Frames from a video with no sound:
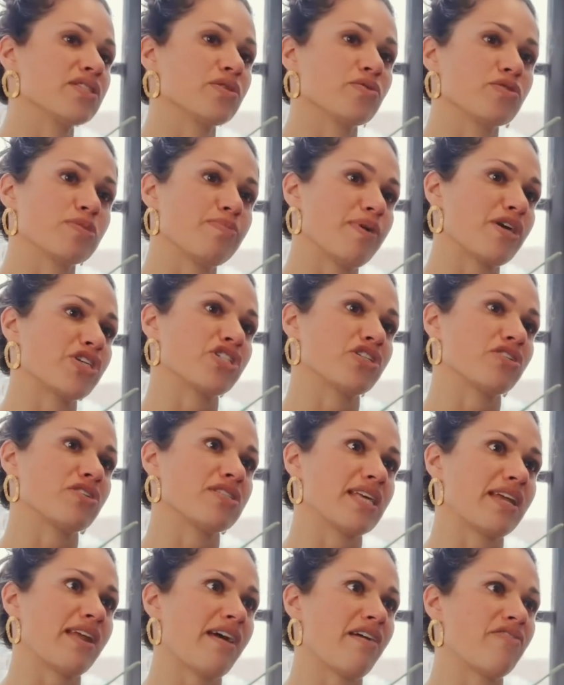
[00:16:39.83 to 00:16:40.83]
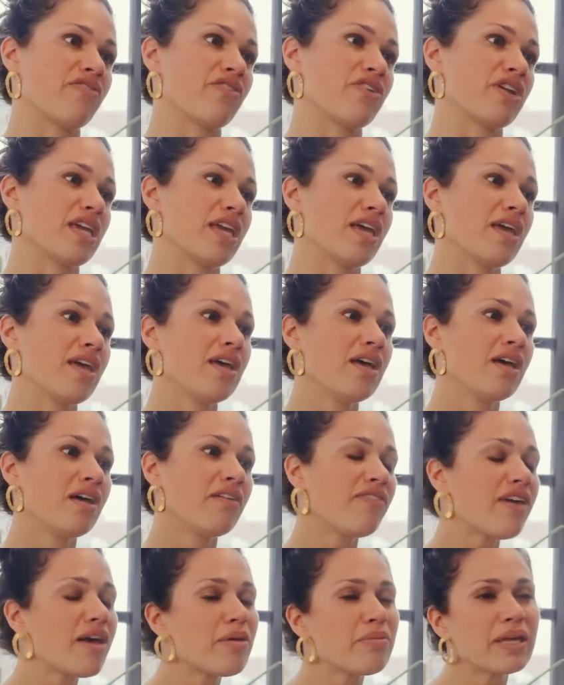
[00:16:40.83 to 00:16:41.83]
so special is that every
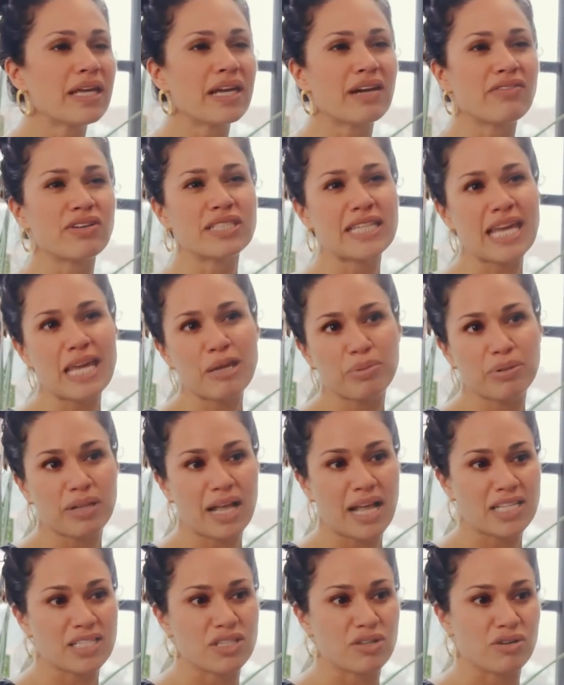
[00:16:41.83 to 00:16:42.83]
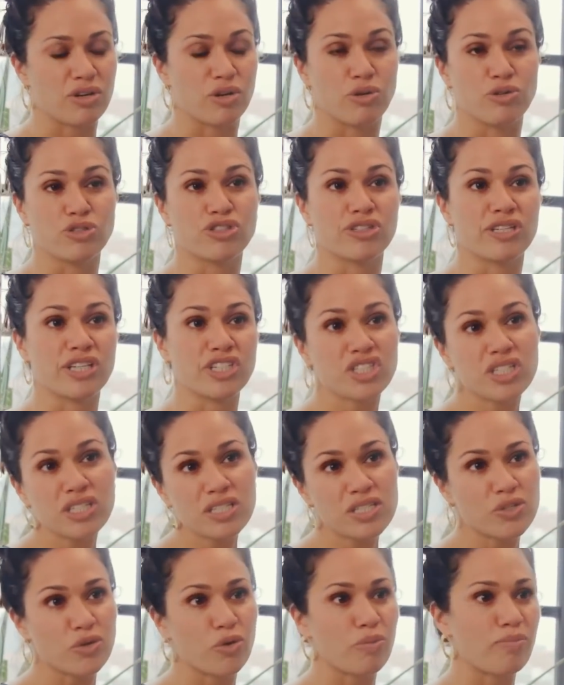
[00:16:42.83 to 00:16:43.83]
family and every table has their own
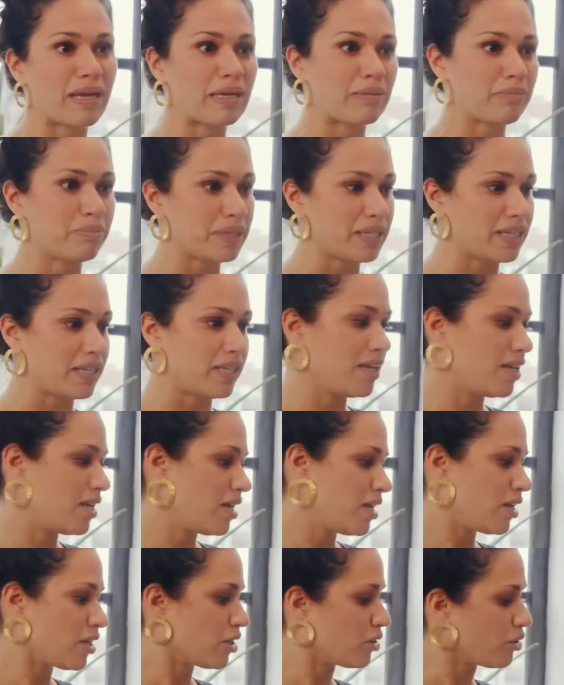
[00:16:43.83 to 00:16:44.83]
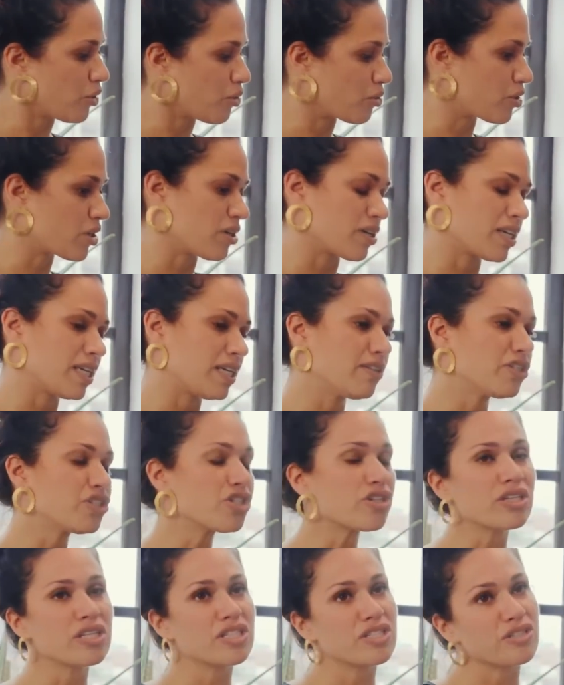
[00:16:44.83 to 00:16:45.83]
tradition. So it might be, cooking the
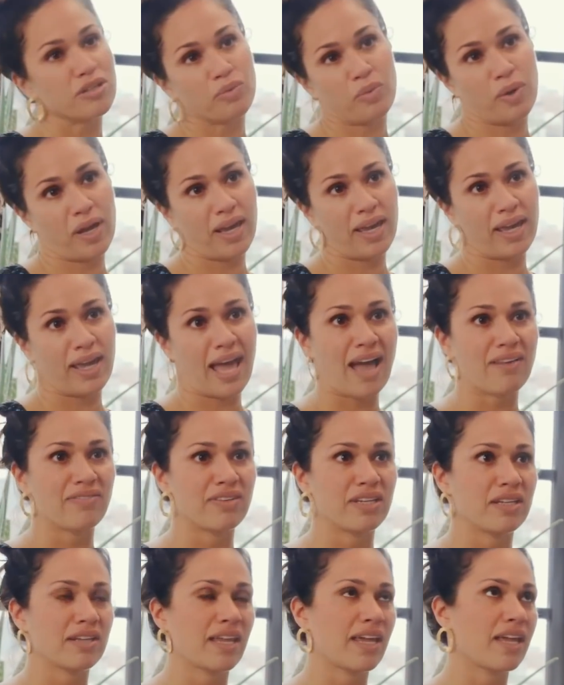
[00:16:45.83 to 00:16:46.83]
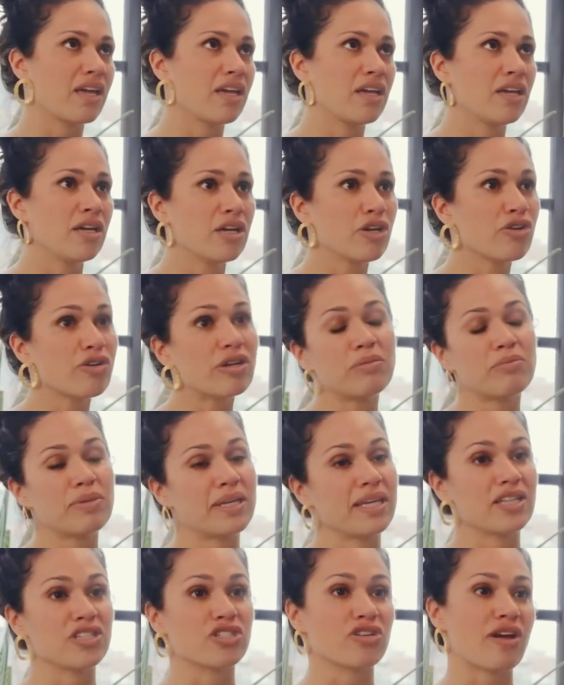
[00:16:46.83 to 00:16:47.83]
turkey a certain way, having like green
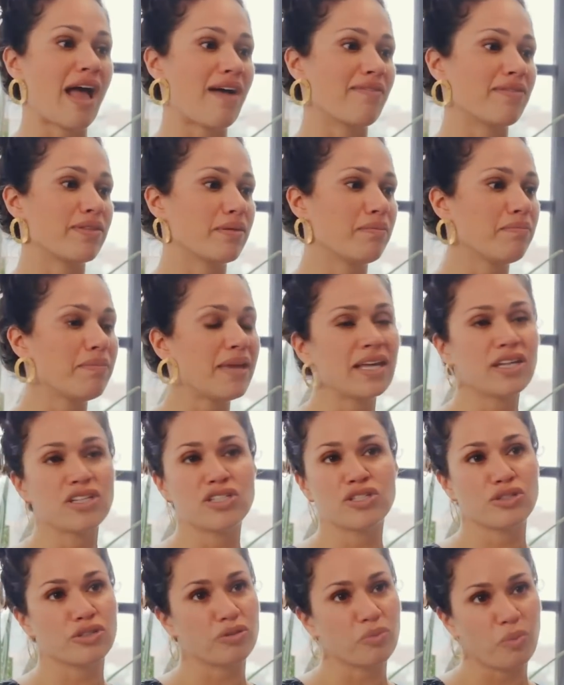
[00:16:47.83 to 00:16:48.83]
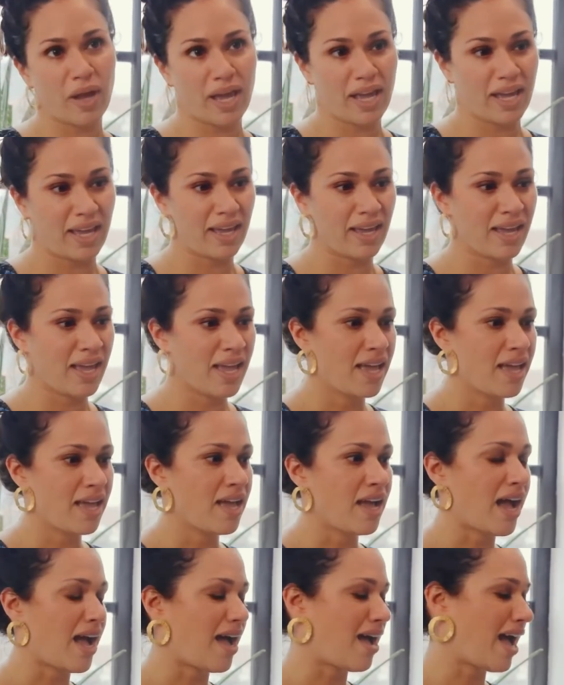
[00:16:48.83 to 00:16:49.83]
beans, or having them made a certain way.
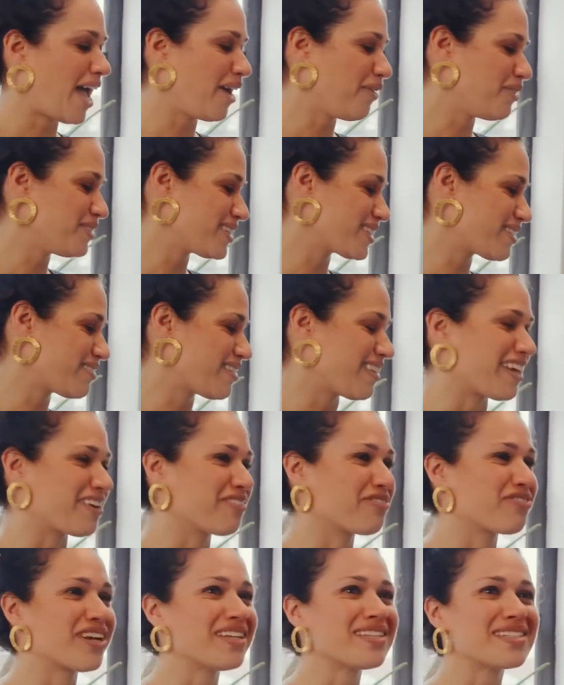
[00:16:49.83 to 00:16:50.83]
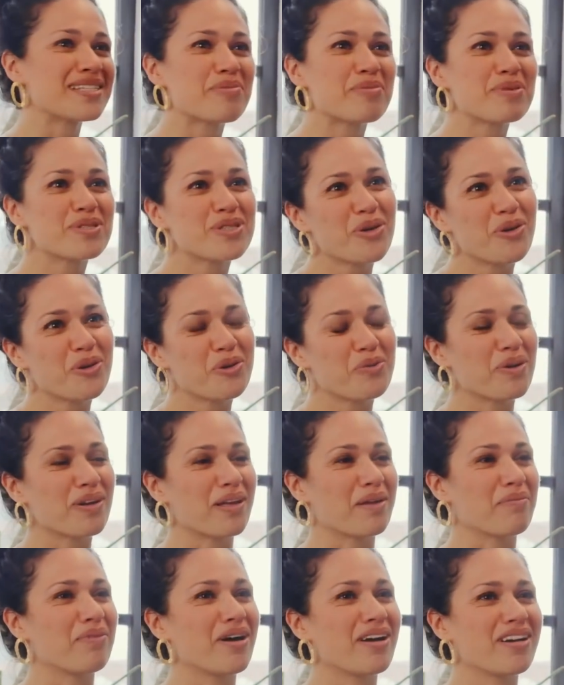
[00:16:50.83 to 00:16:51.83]
I always think of the like Friends episode where
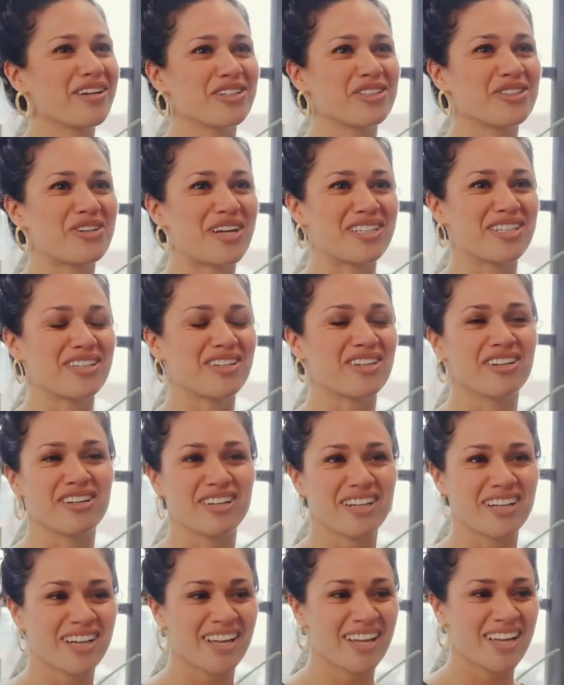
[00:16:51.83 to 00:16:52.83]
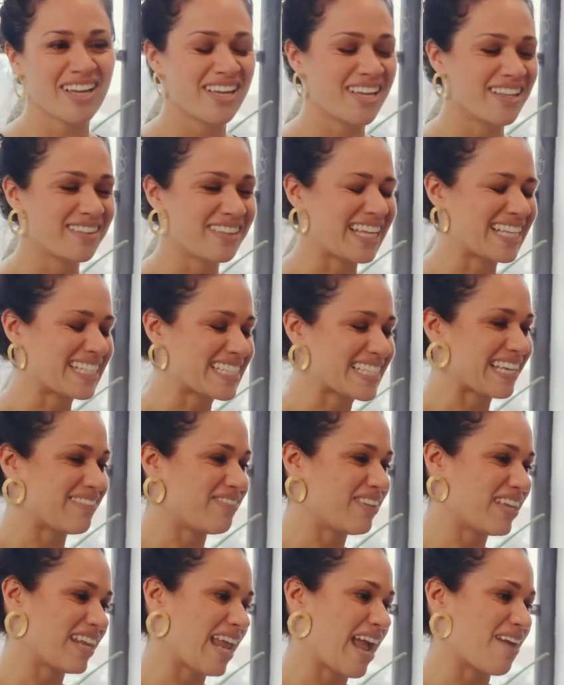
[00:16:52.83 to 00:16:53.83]
like Monica tried to cook
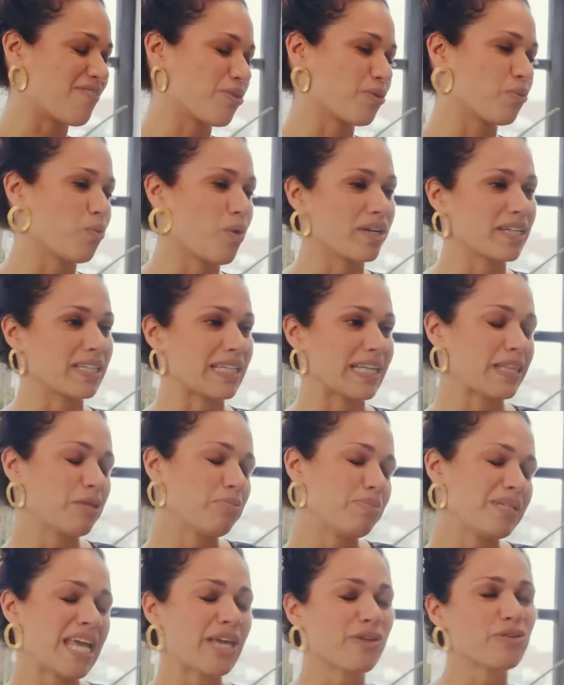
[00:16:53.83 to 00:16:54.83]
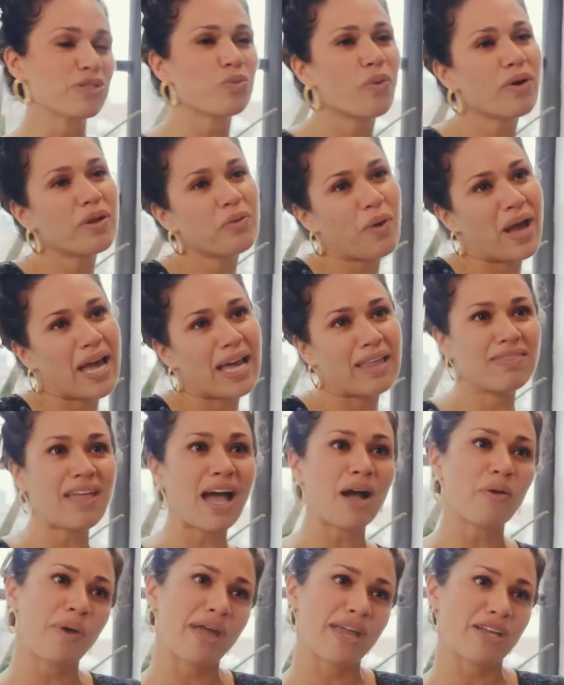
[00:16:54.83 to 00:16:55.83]
Thanksgiving and everyone wanted like the potatoes one way and
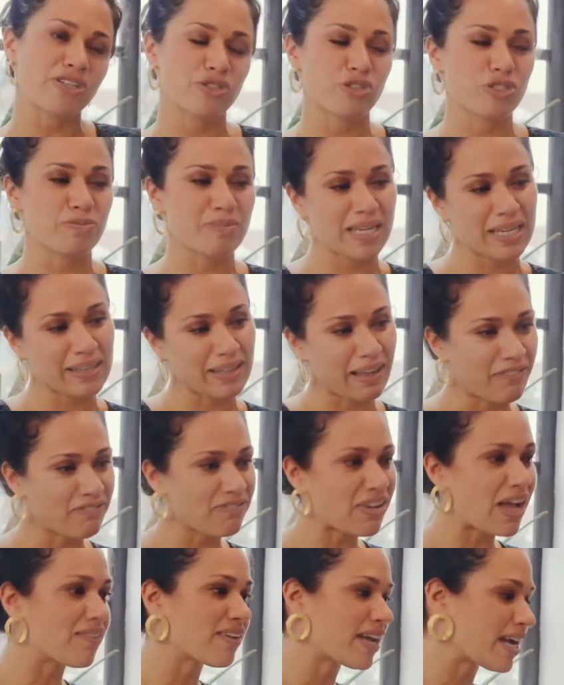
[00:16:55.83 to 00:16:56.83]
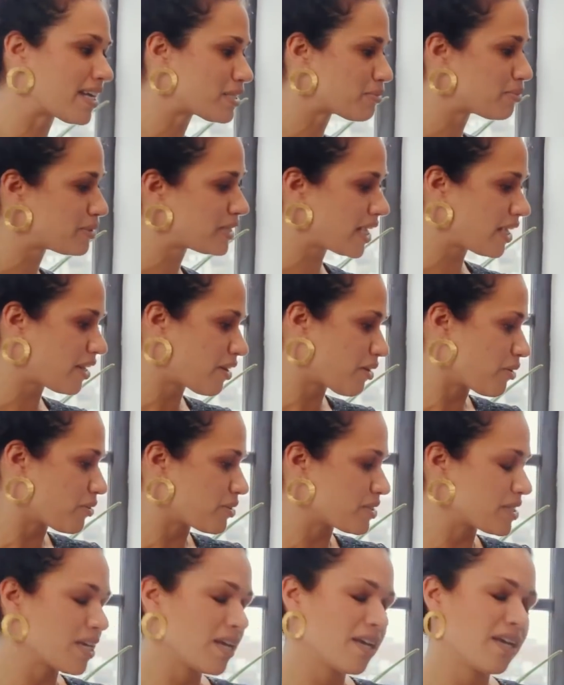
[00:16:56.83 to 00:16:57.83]
that way, and she's making like 5 kinds of
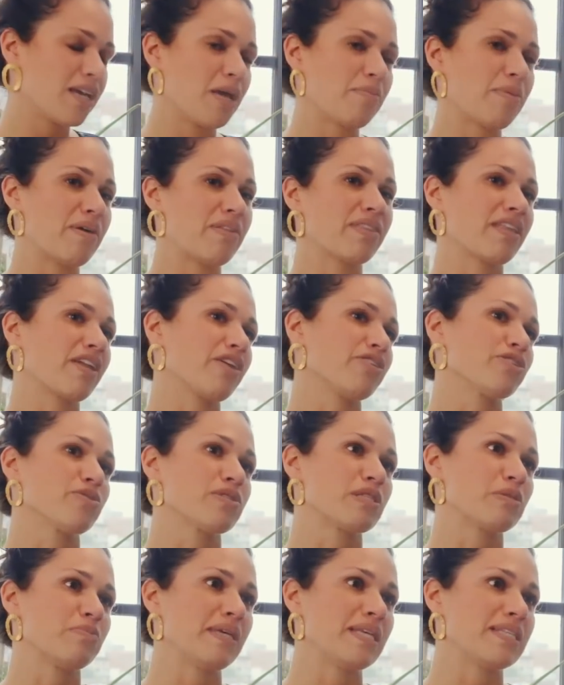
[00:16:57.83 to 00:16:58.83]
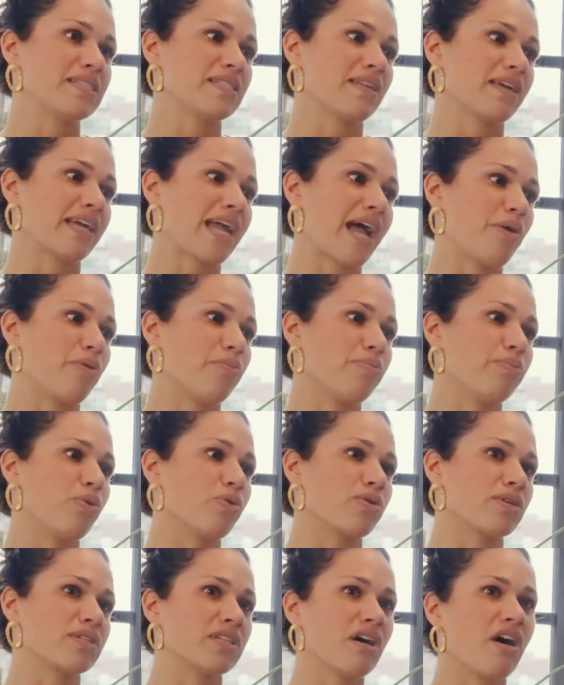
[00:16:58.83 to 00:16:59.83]
potatoes. But I think that also speaks to like how
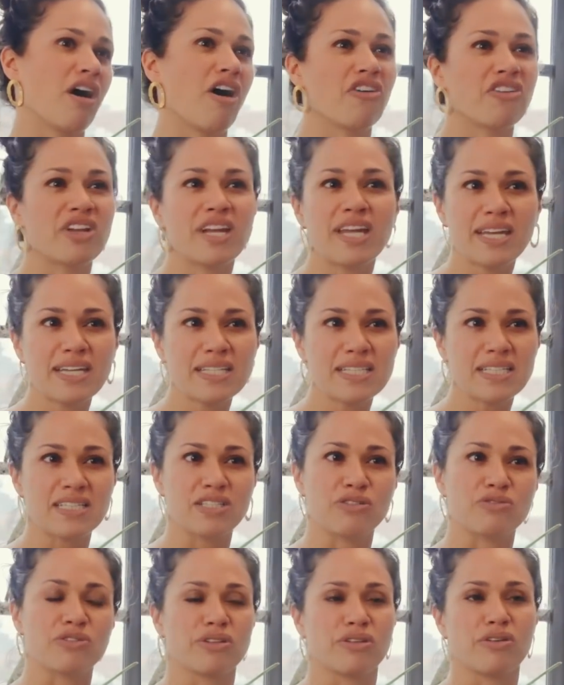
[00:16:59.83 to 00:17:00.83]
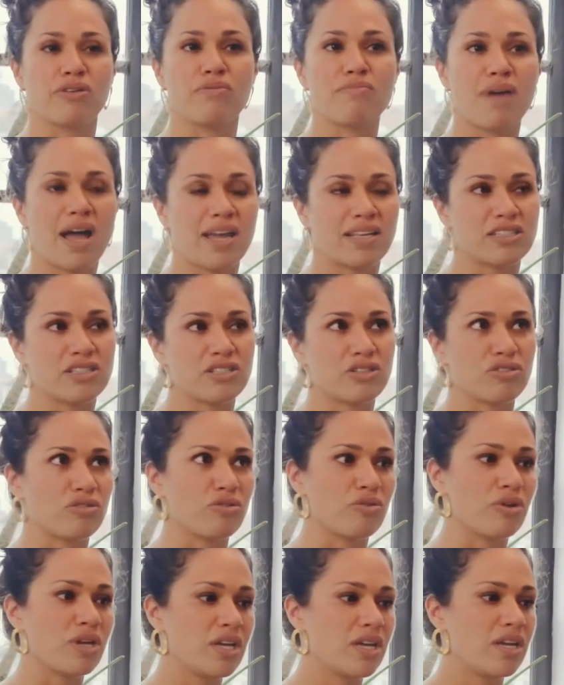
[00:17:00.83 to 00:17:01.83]
important the holiday is, because it really reminds
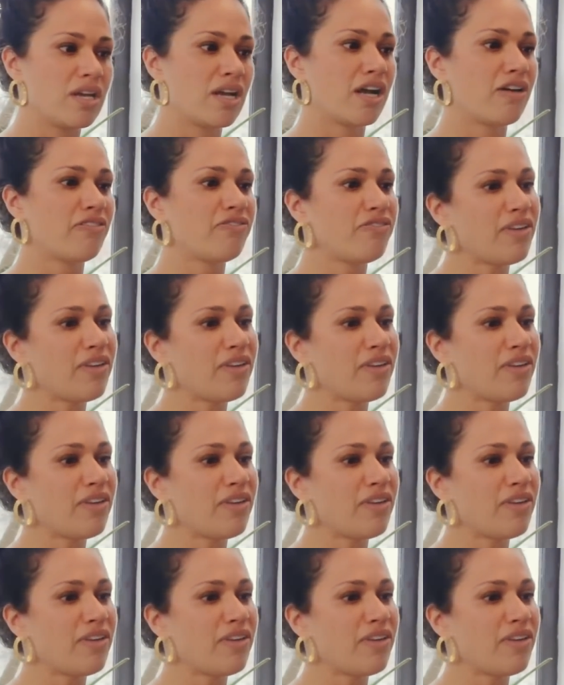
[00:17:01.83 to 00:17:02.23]
you of